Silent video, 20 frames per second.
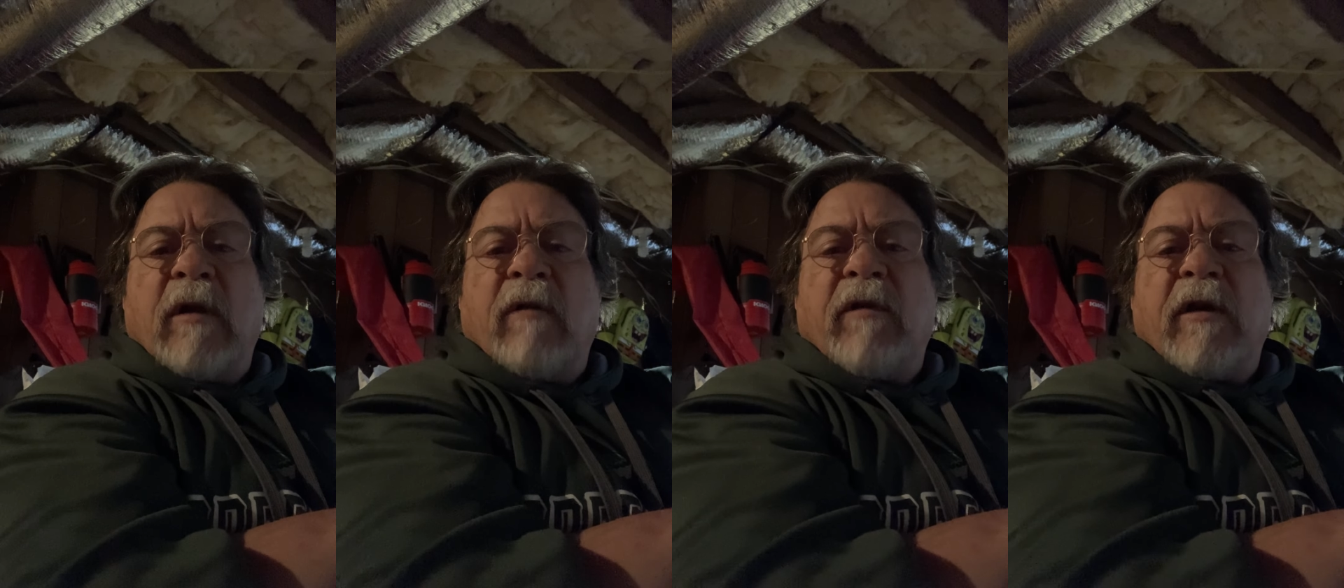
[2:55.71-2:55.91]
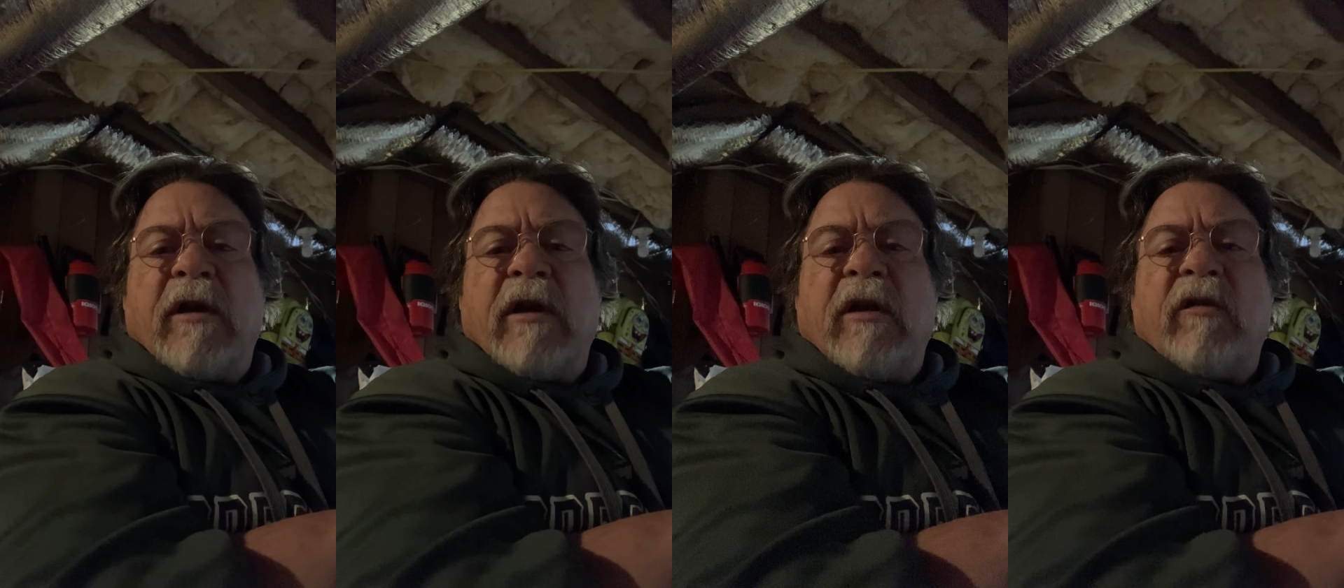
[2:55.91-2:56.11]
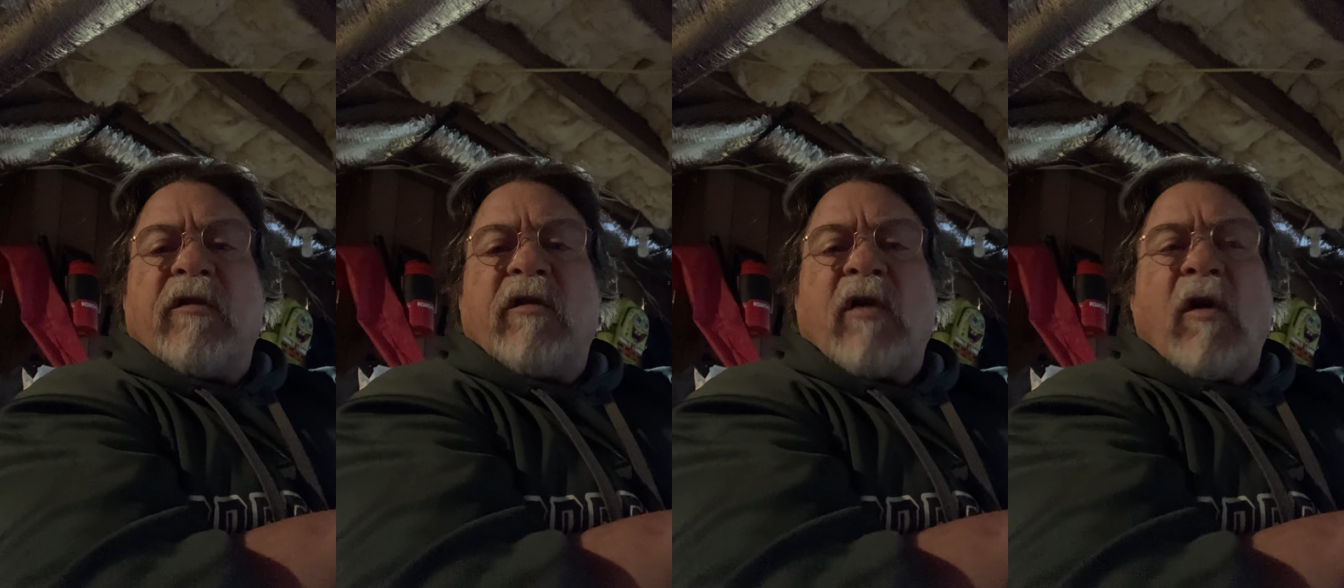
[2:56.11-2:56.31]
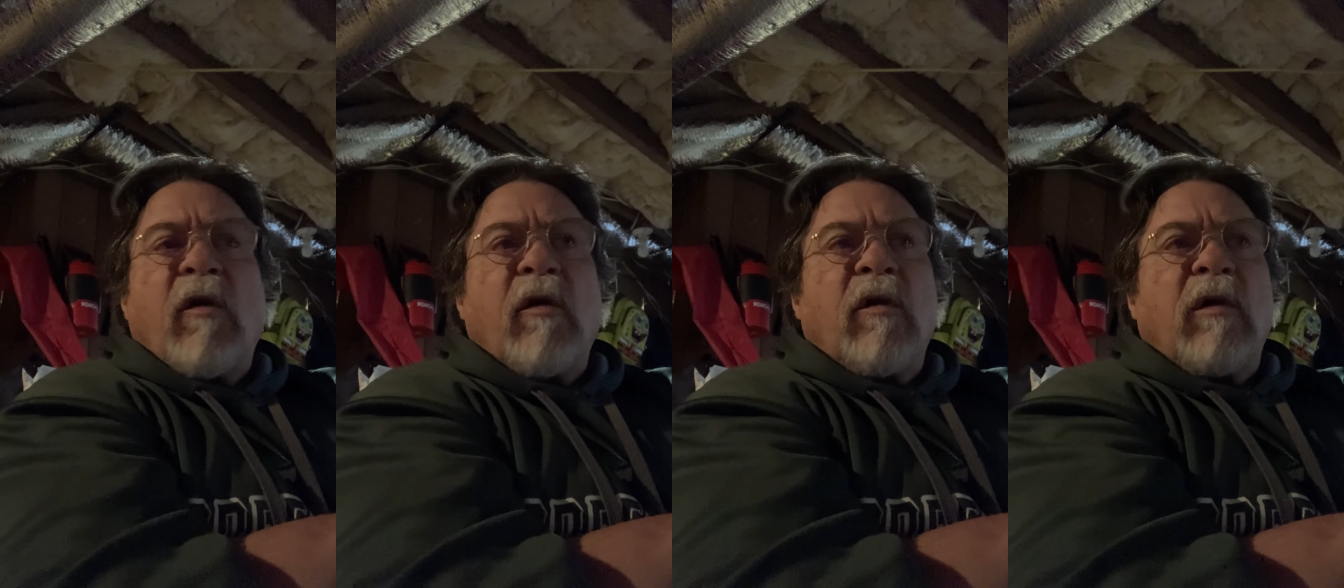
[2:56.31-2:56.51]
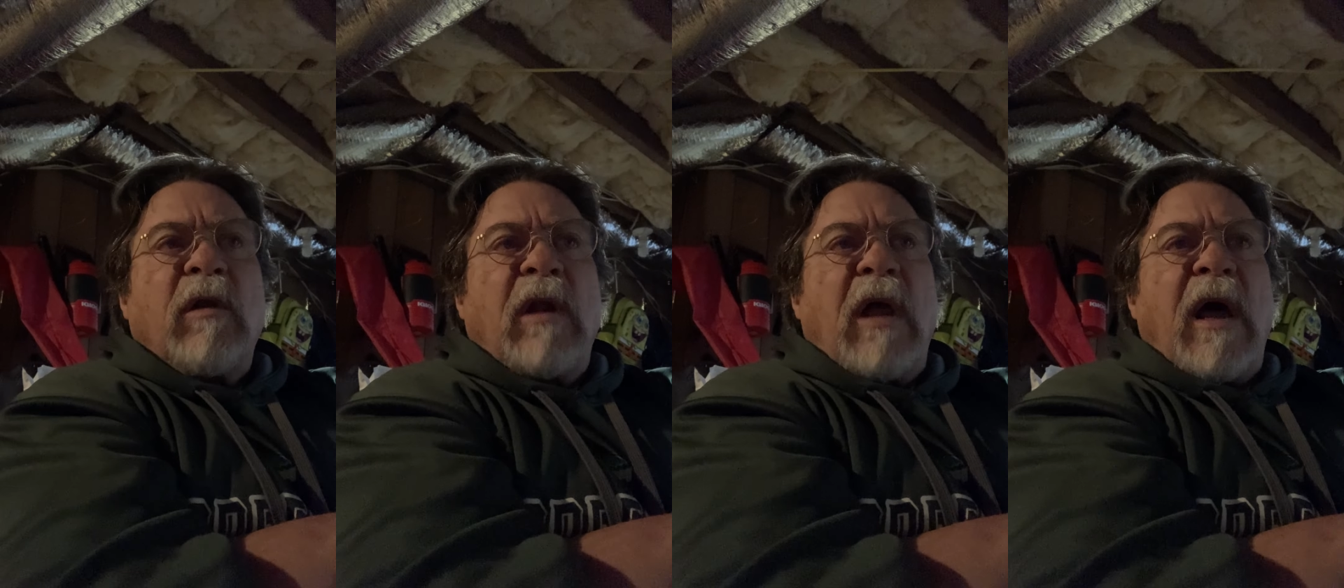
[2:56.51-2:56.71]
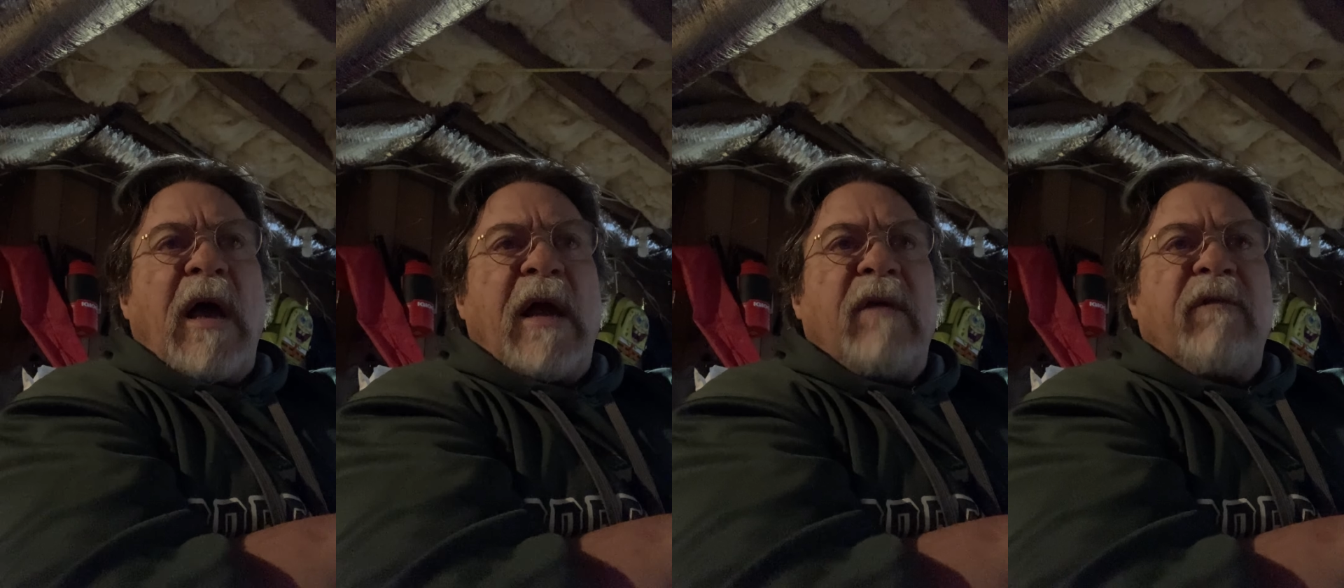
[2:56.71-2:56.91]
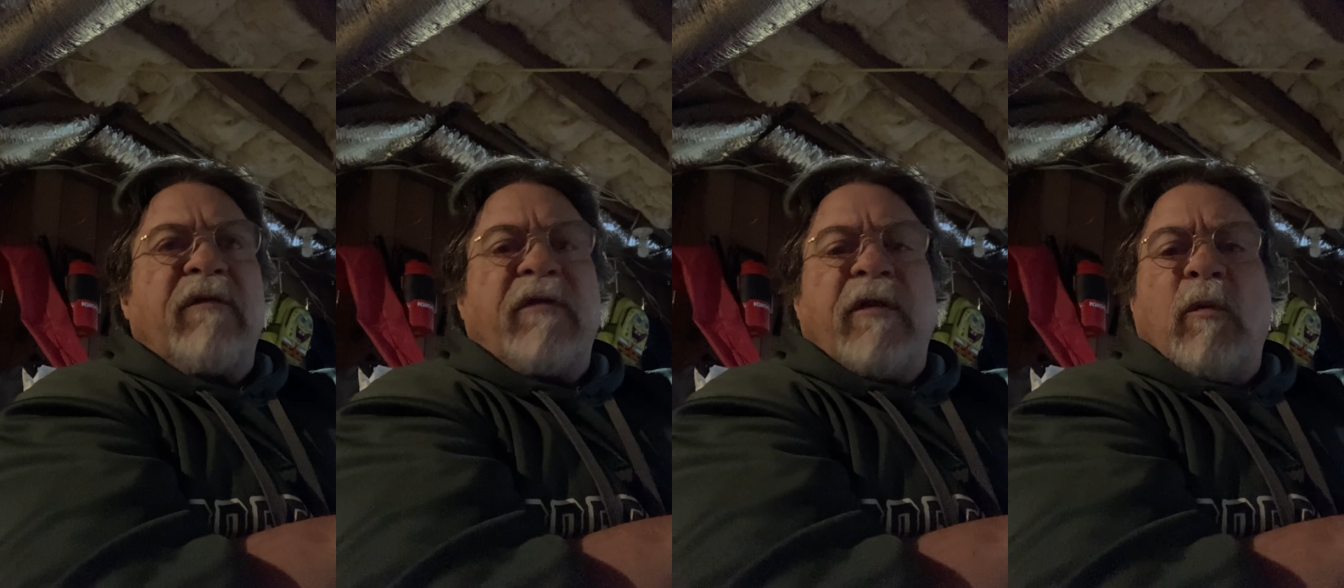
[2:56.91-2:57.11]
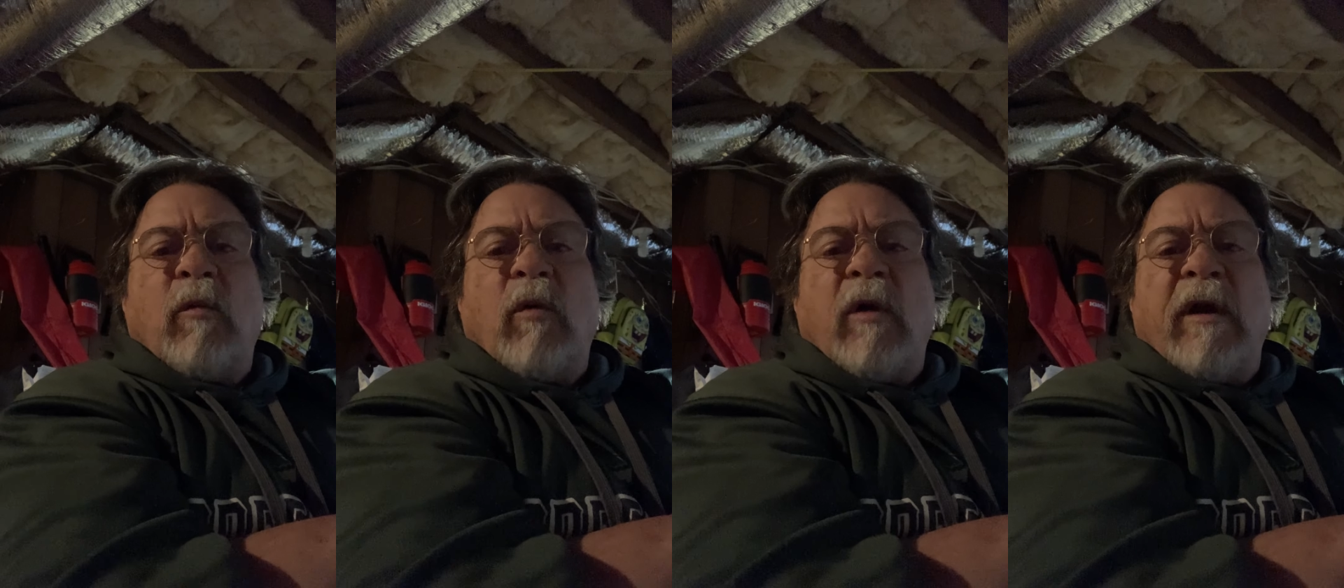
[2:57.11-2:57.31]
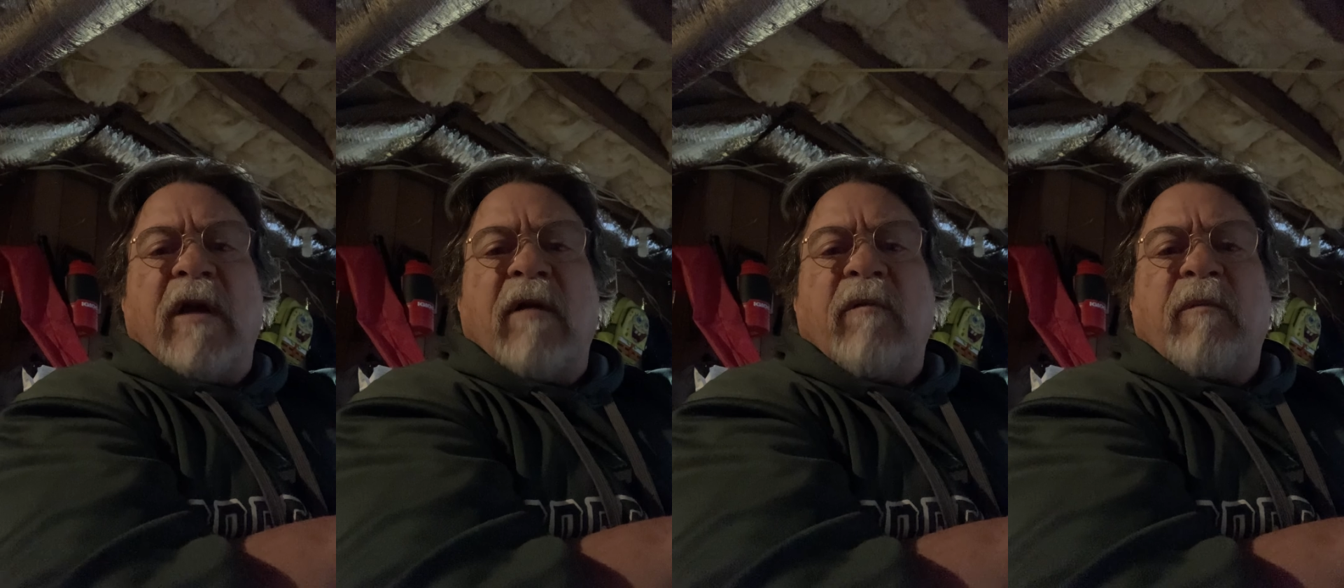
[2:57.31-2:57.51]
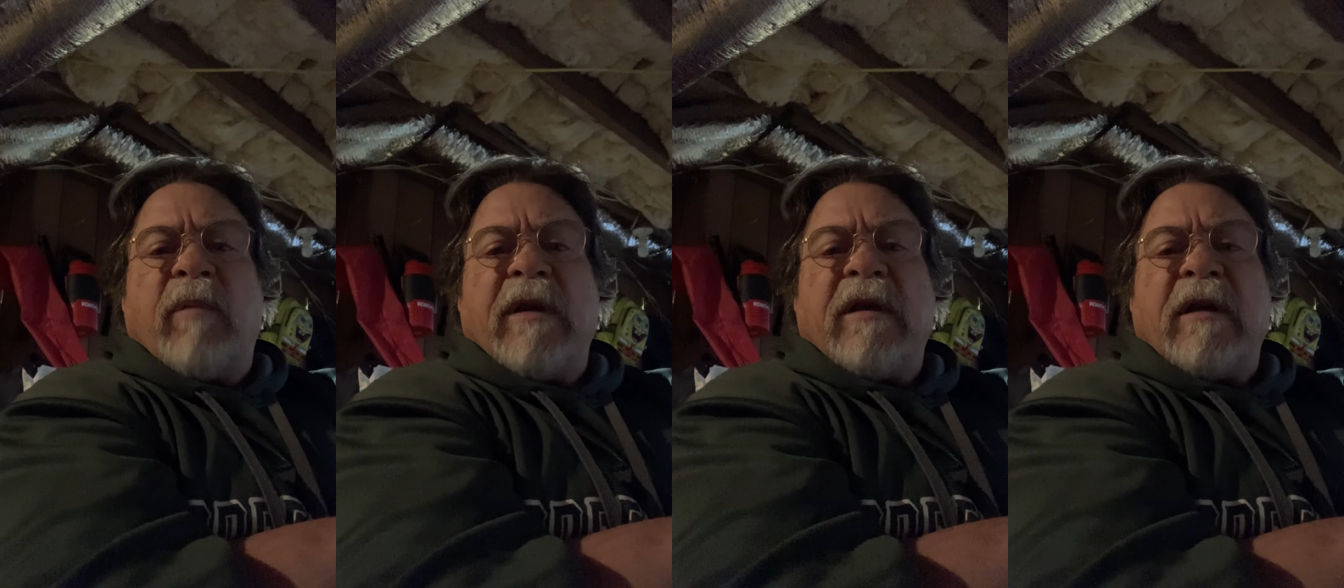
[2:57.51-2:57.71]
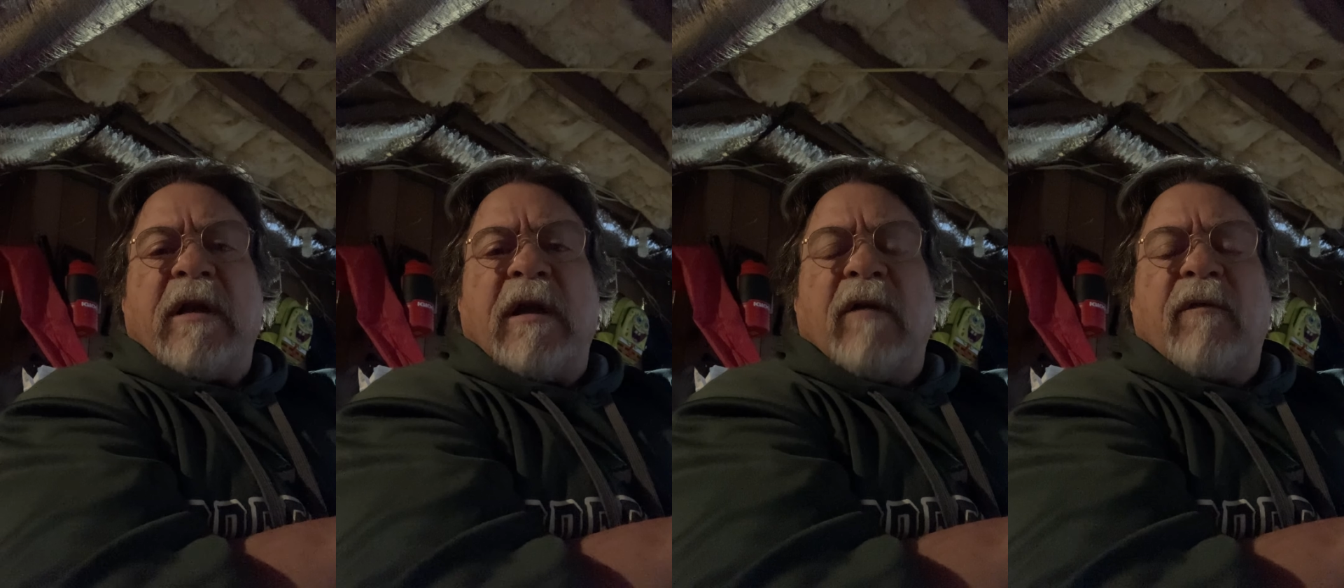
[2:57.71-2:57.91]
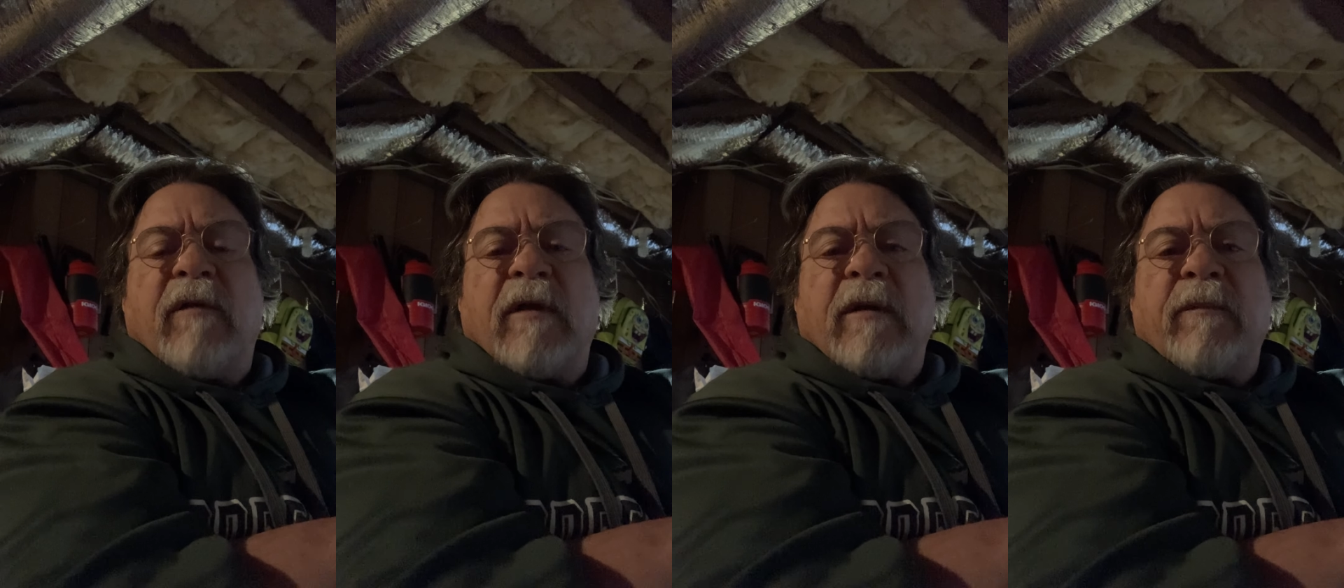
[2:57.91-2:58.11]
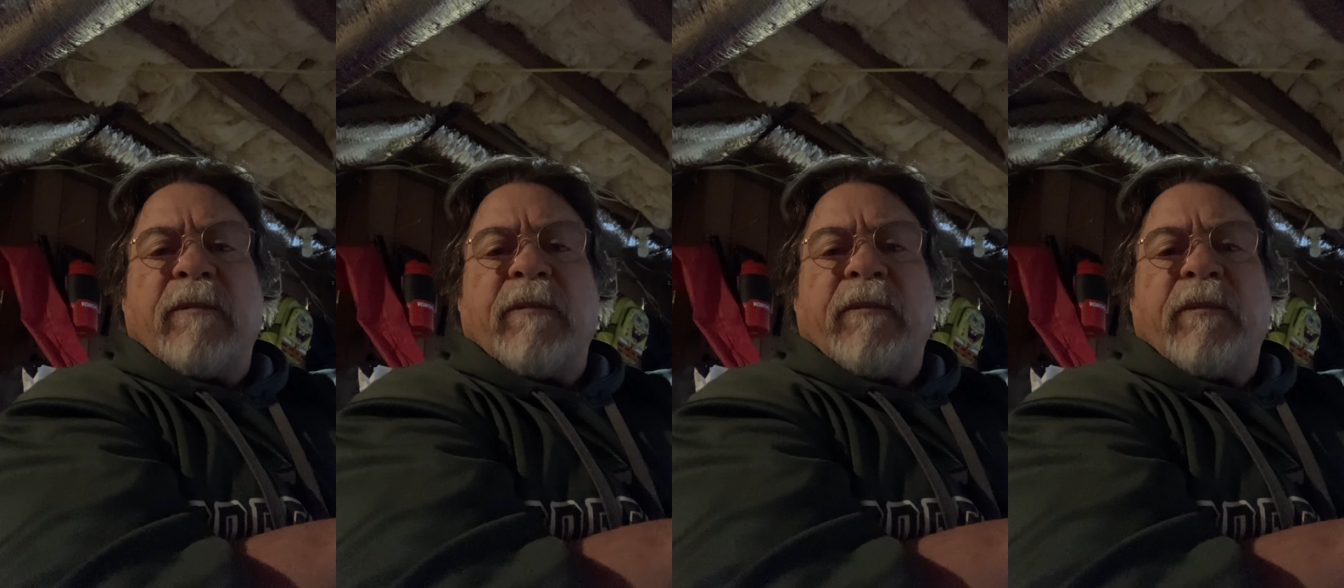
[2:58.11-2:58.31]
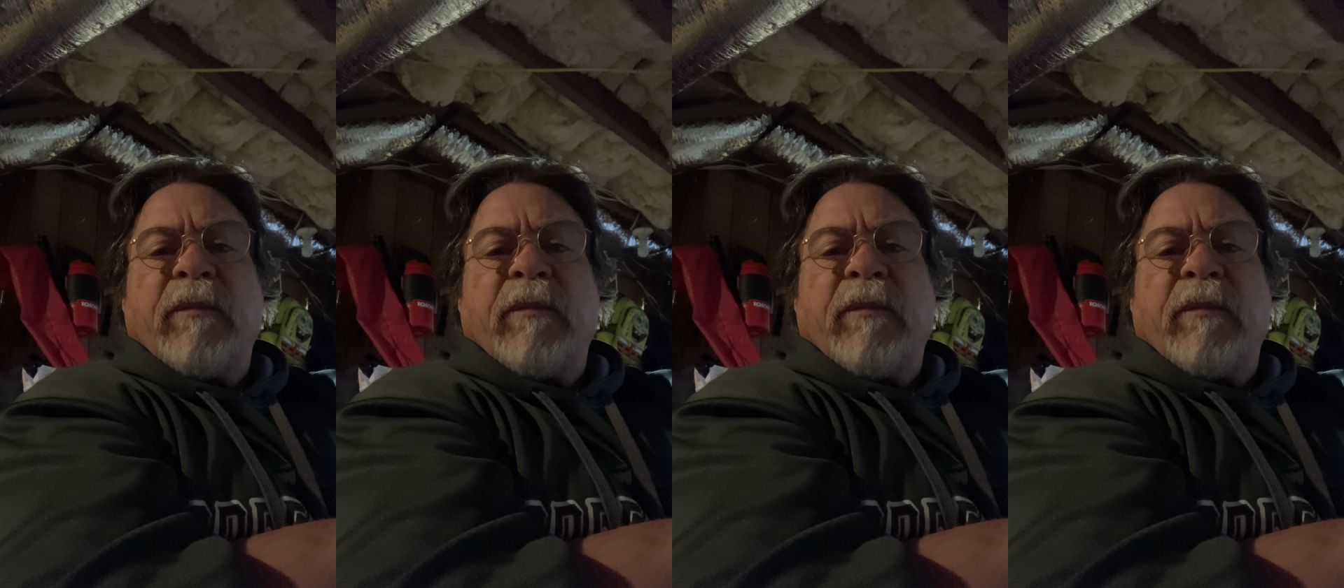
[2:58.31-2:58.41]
of an eternal life that we have been given.